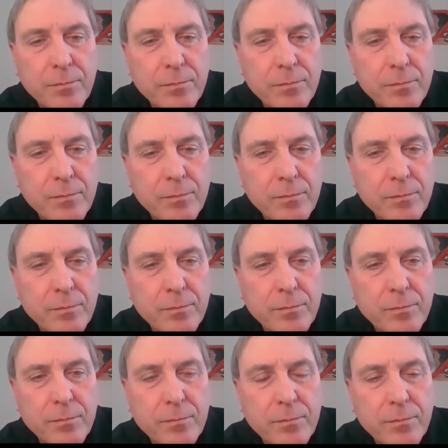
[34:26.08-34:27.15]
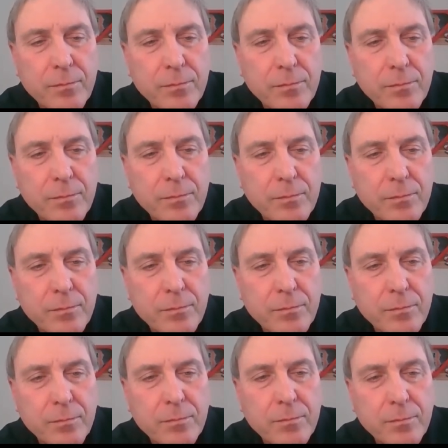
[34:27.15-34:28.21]

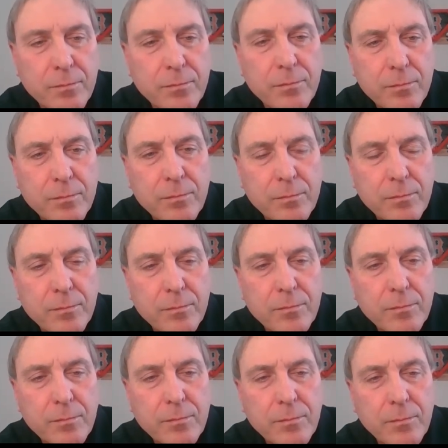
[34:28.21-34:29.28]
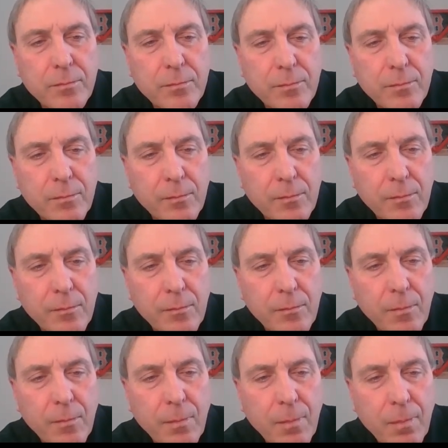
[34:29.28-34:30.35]

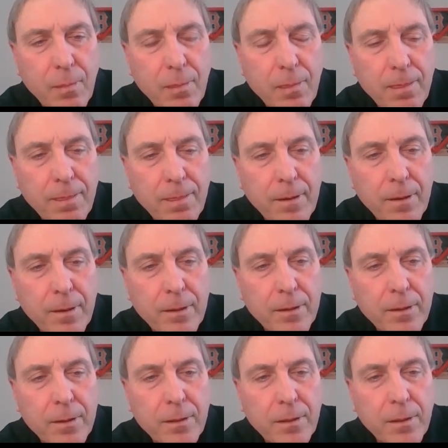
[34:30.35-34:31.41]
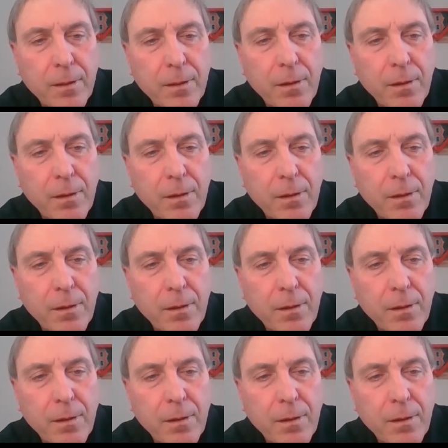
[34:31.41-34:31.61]
(silent)